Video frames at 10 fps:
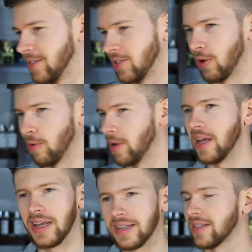so
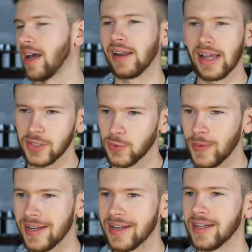it's got a lot of
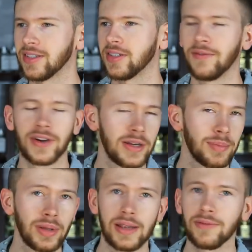sweetness, very
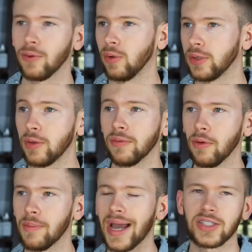playful,
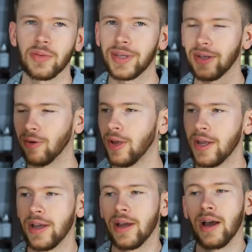youthful mass appeal.
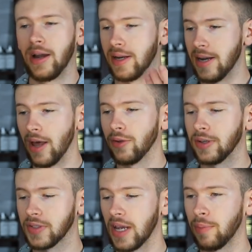Another
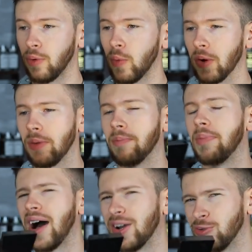example where the
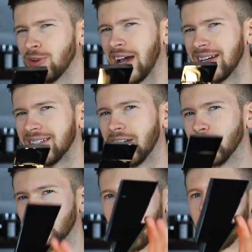bottle kind of
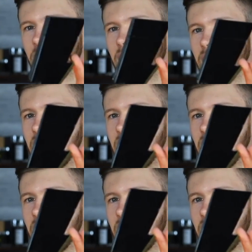tells you everything you